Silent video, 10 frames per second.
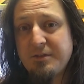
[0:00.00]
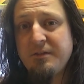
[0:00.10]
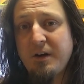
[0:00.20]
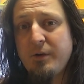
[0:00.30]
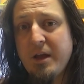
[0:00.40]

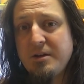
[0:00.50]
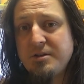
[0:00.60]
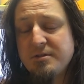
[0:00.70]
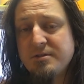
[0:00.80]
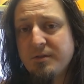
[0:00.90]

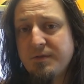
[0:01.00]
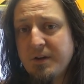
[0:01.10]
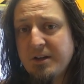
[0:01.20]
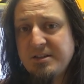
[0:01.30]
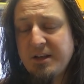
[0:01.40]
variations of
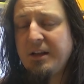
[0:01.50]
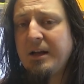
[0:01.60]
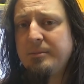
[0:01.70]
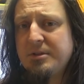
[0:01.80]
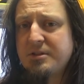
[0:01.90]
setting up
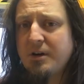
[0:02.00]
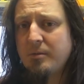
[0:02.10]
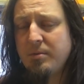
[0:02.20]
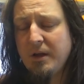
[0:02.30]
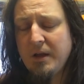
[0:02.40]
this carb.
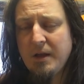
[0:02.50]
